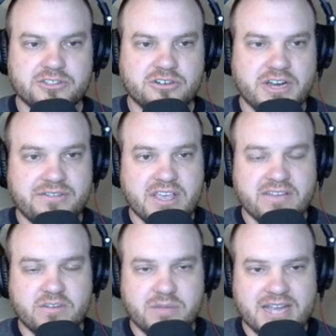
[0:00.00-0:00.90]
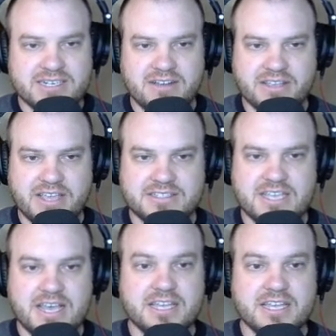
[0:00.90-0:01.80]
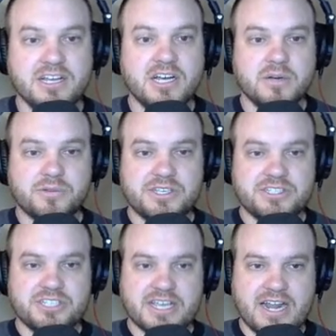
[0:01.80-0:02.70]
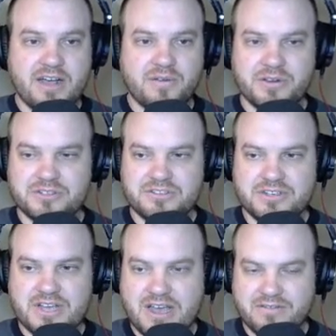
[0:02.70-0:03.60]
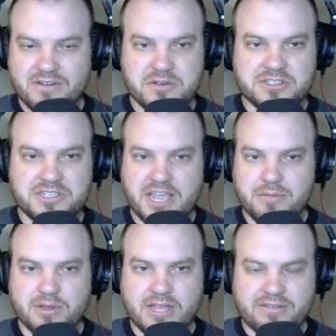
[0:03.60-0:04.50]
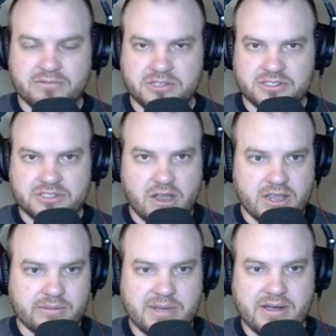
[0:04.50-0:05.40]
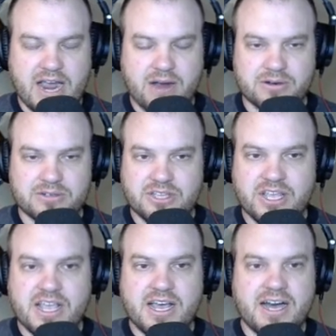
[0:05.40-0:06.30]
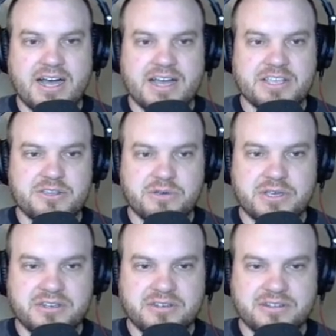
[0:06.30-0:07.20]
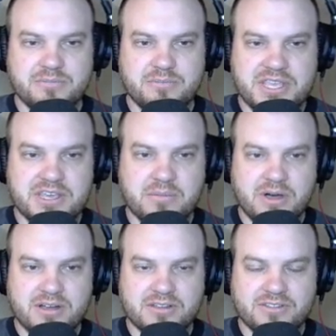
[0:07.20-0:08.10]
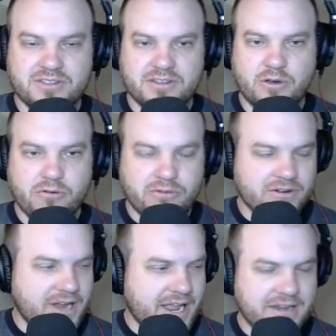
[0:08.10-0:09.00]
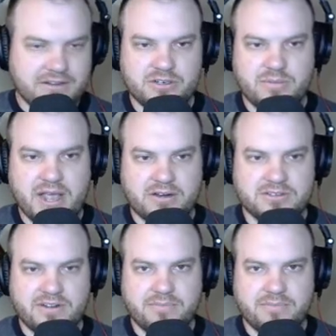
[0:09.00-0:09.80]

sure. And if you haven't backed Downcast yet, please check it out. There's not very much time left. We're just talking about hours. You can be among the over 900 backers that have